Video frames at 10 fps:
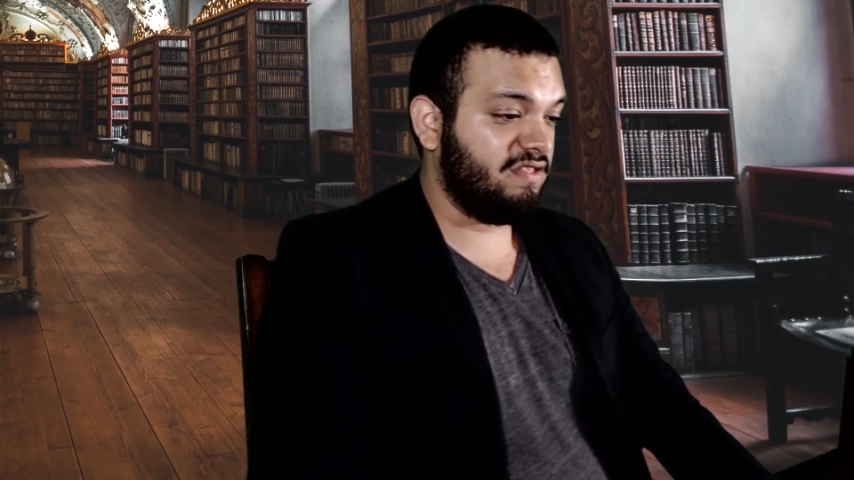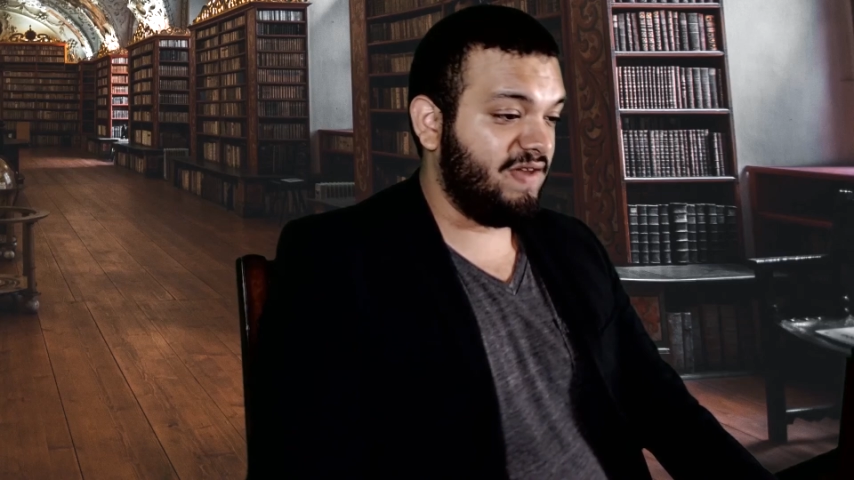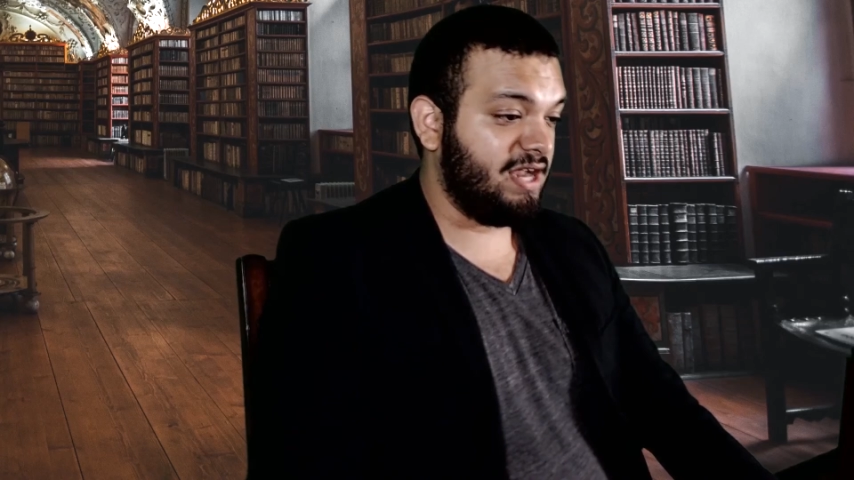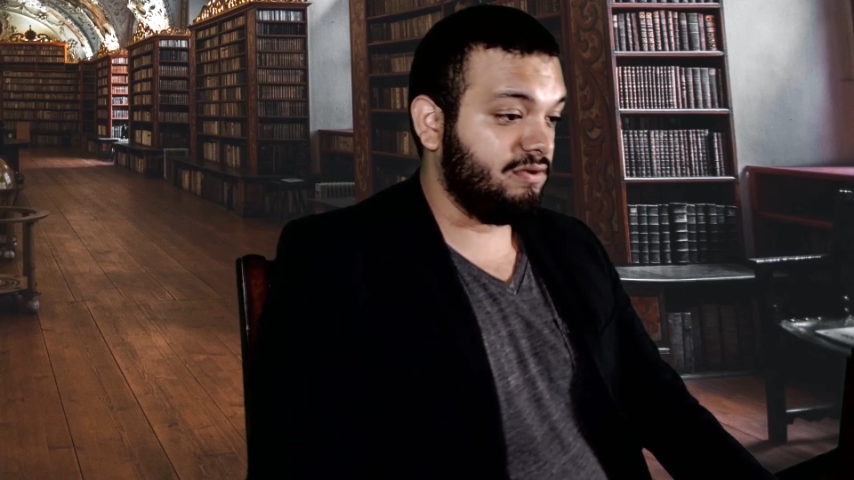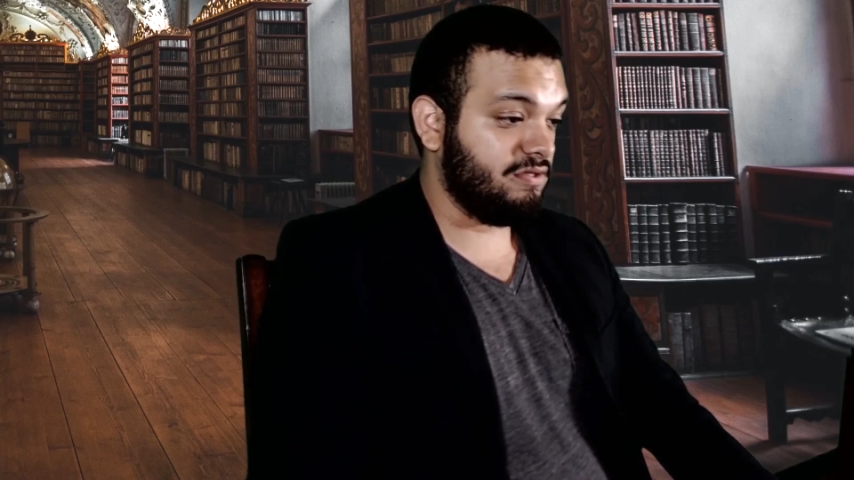
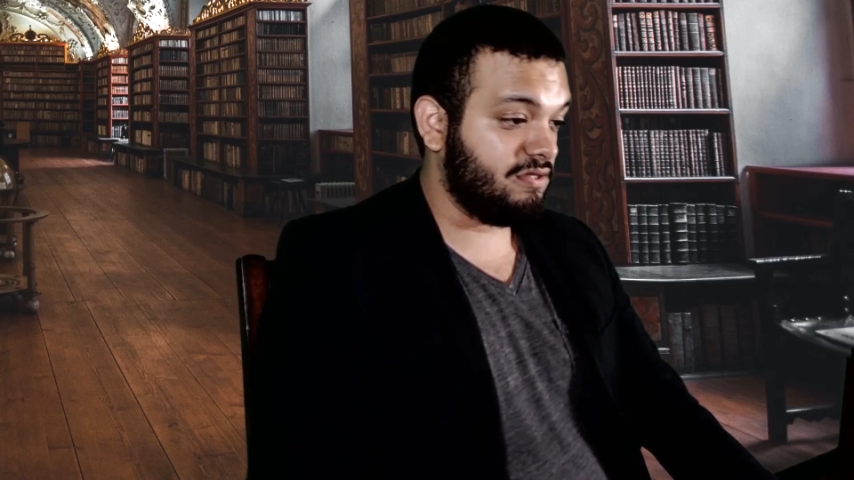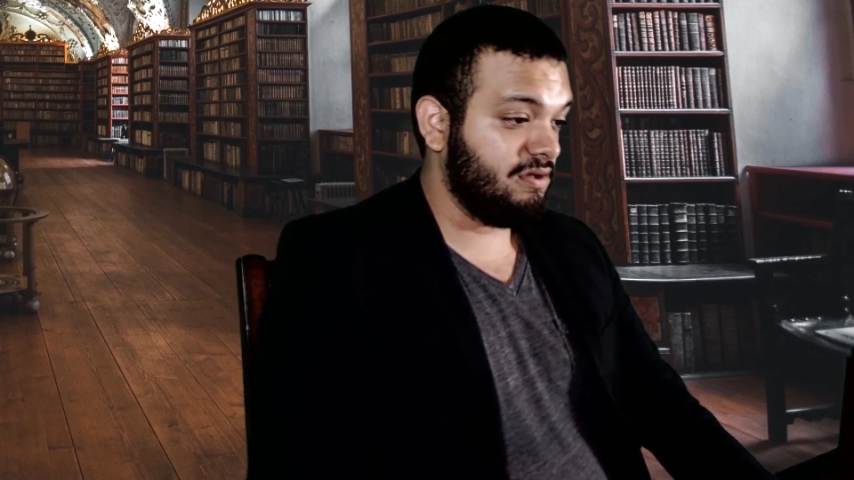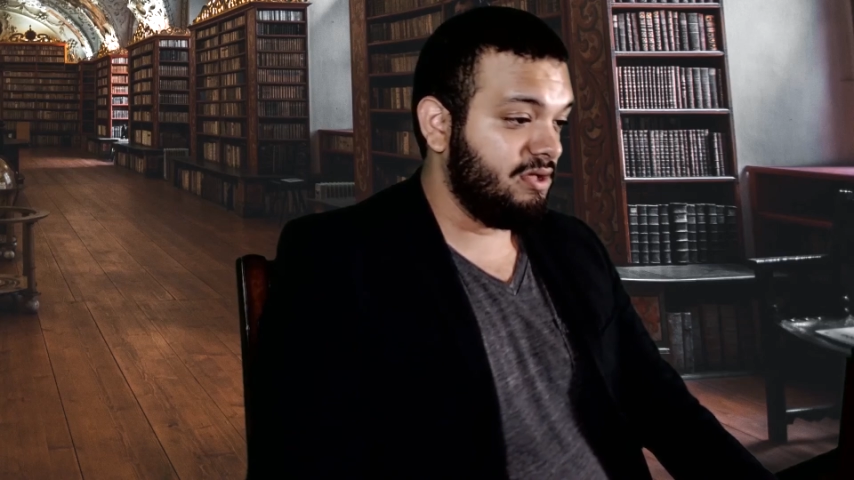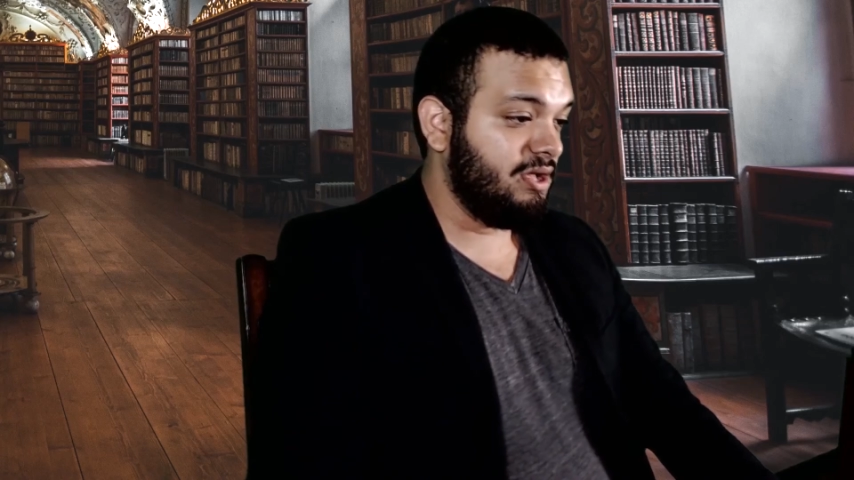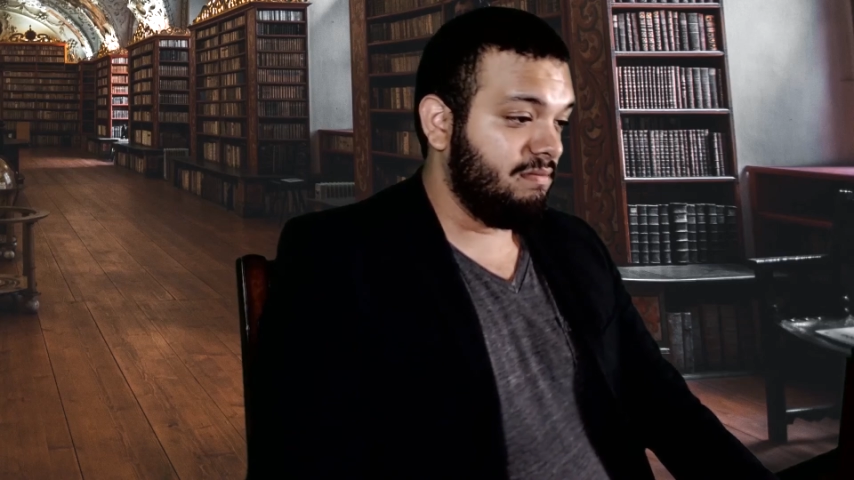vandals.
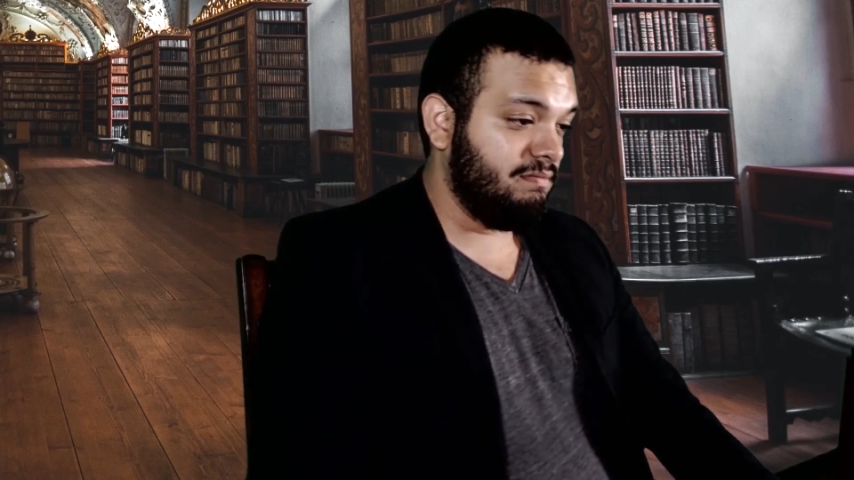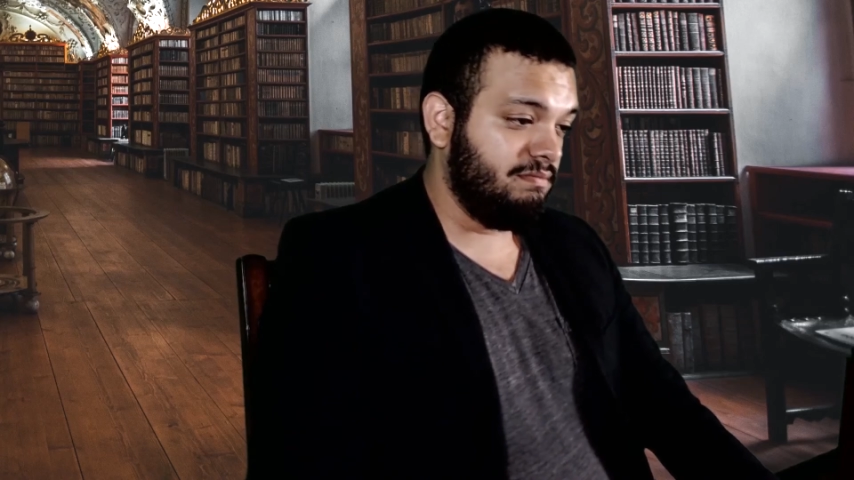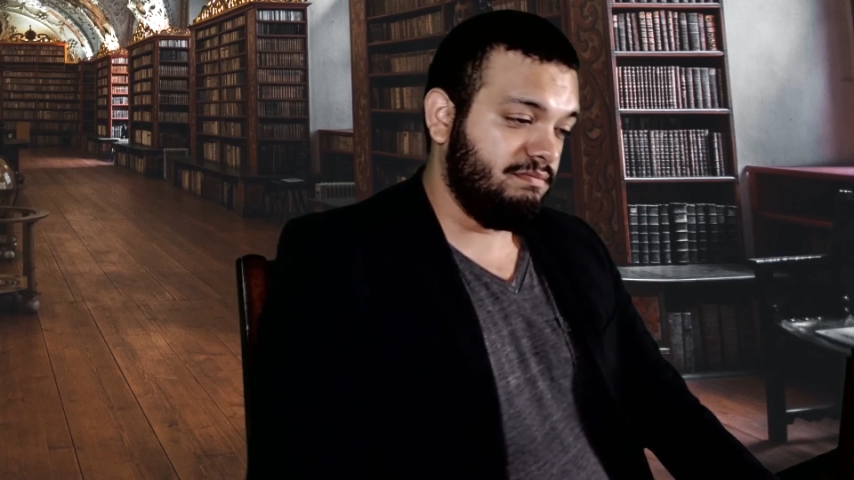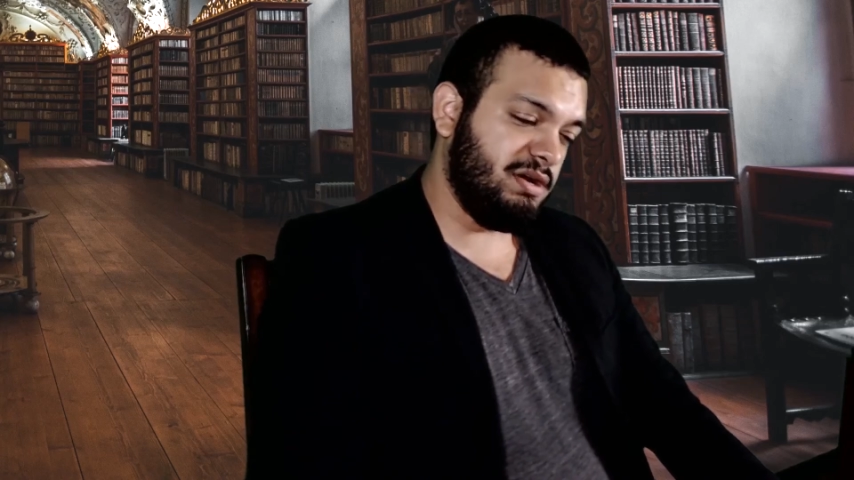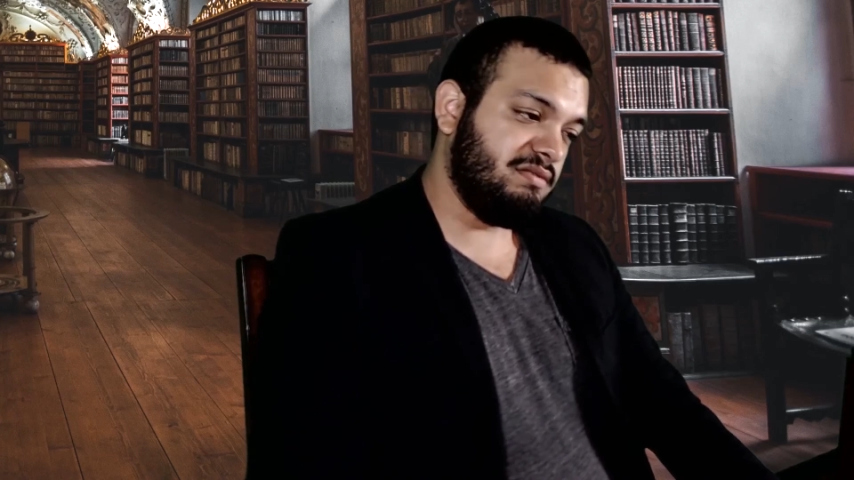
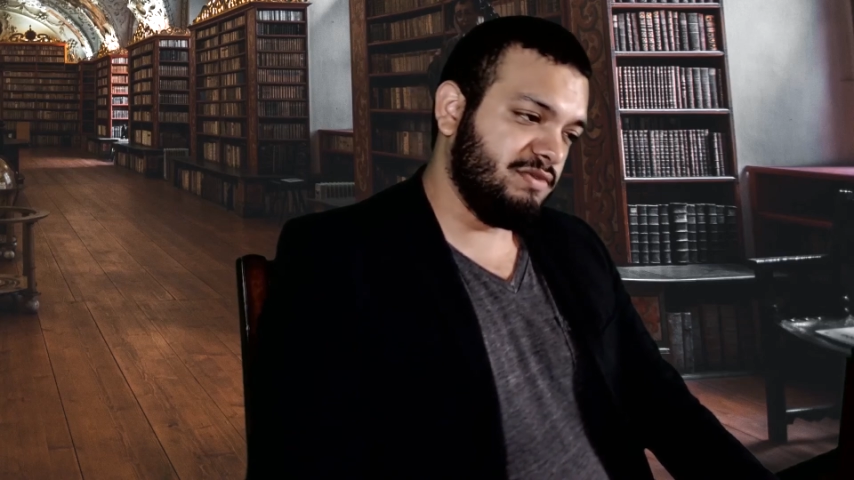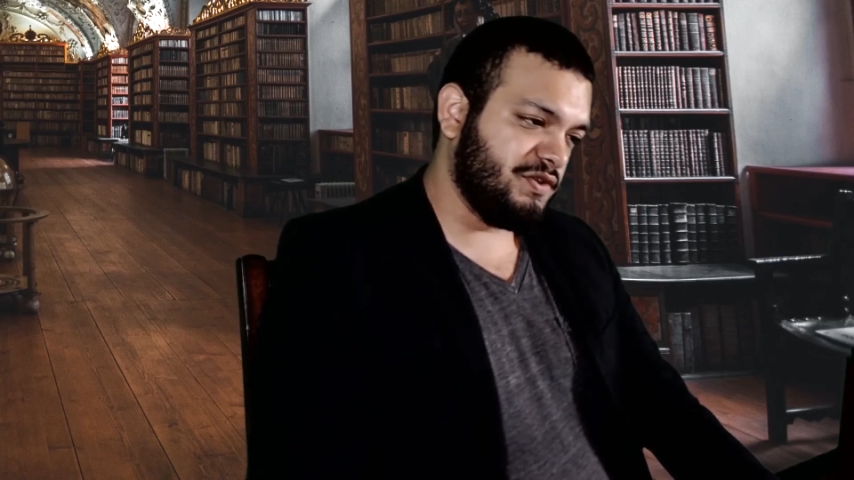But mostly